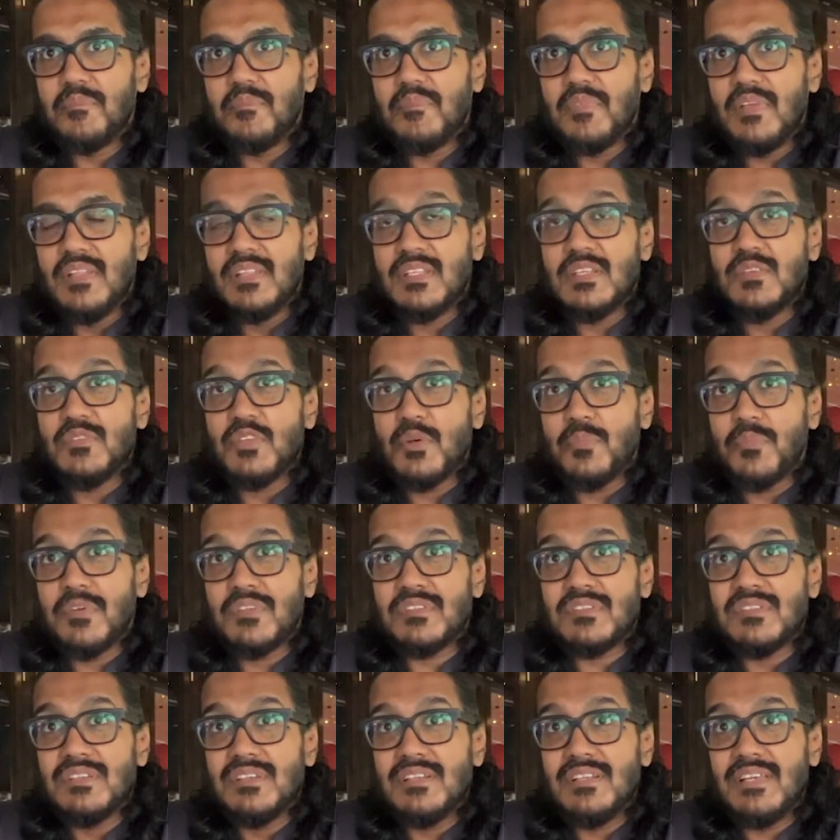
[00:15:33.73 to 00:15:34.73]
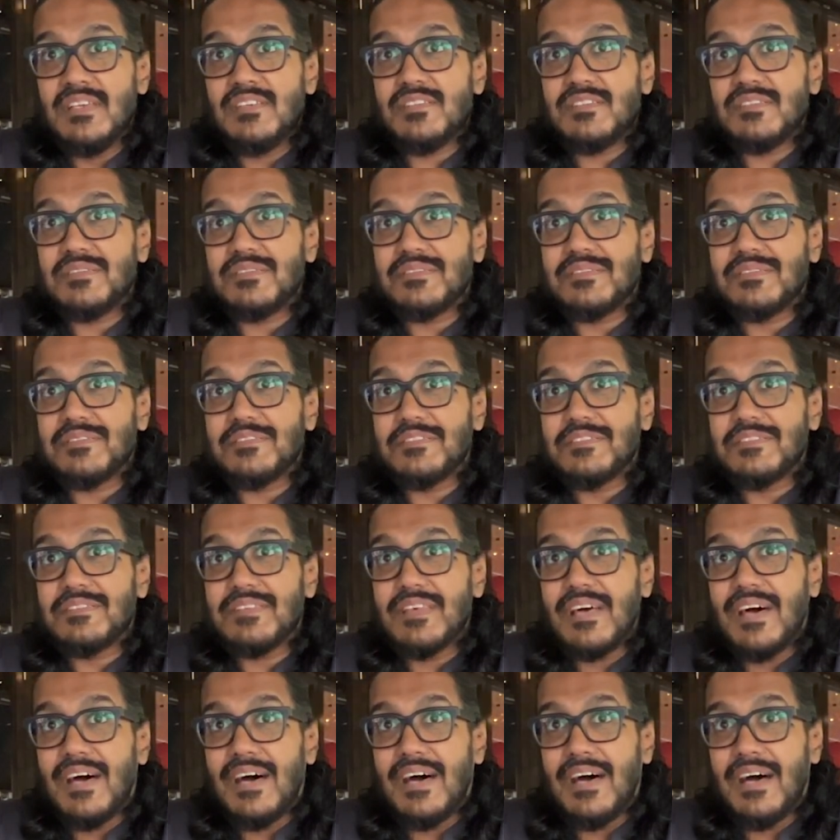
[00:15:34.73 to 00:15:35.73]
In terms of personal is
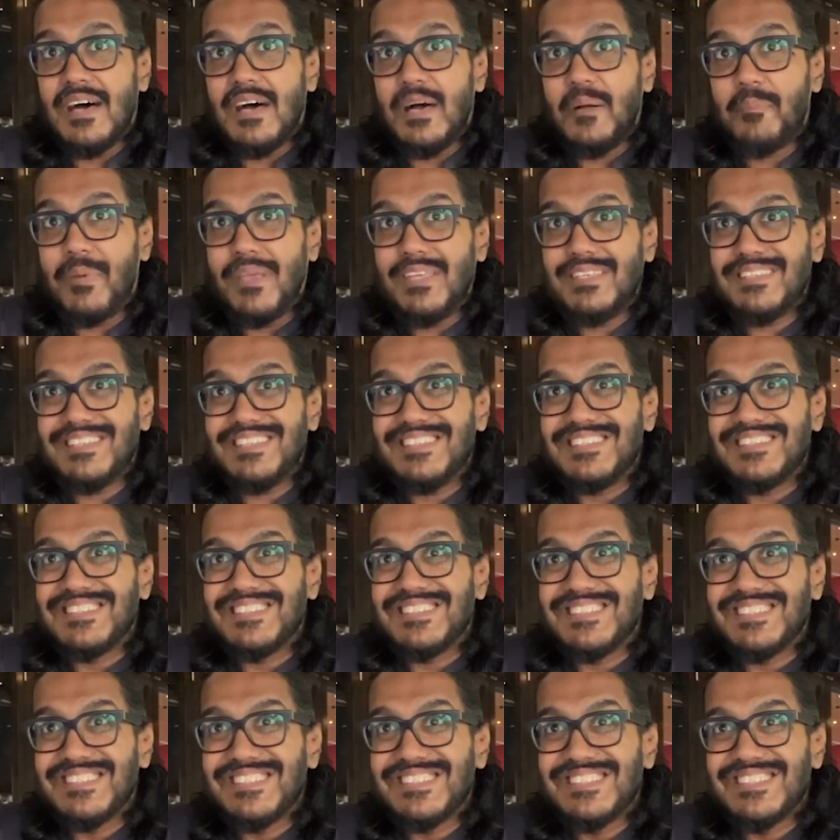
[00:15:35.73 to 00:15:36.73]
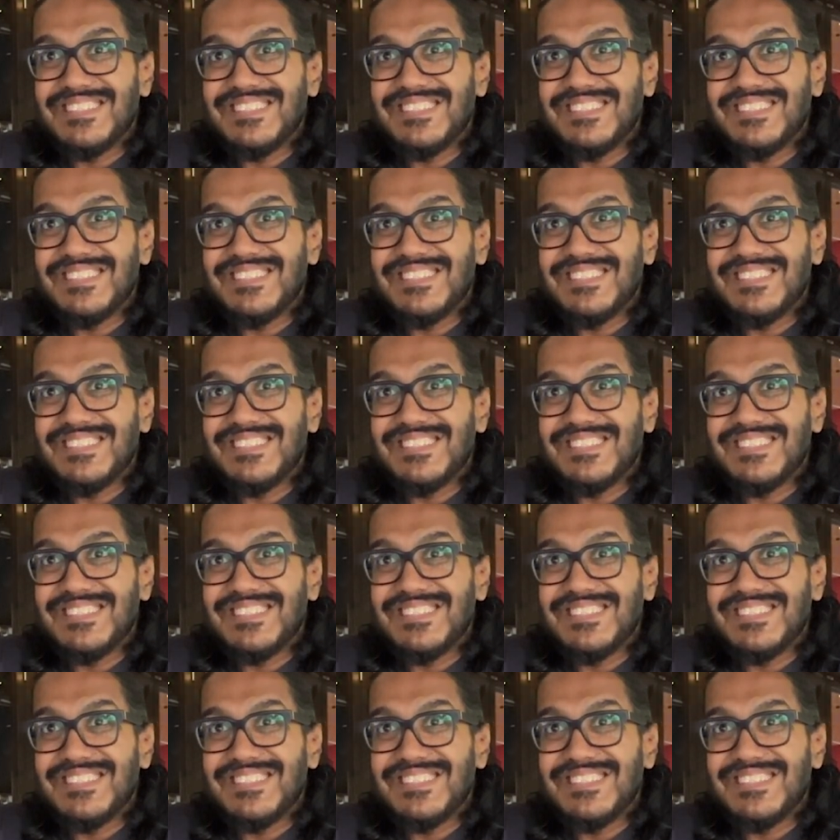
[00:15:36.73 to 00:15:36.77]
patience.